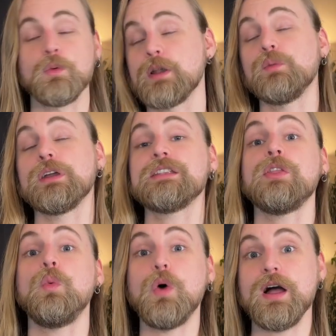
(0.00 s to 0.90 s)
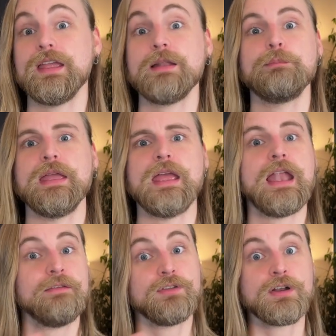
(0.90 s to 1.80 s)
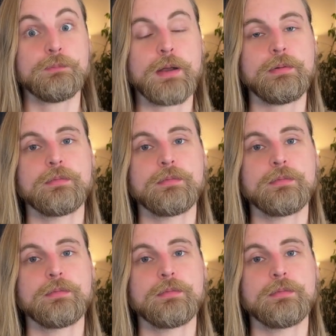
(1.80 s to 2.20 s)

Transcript: Don't worry, we'll get to the what in a bit, and if you're in a prep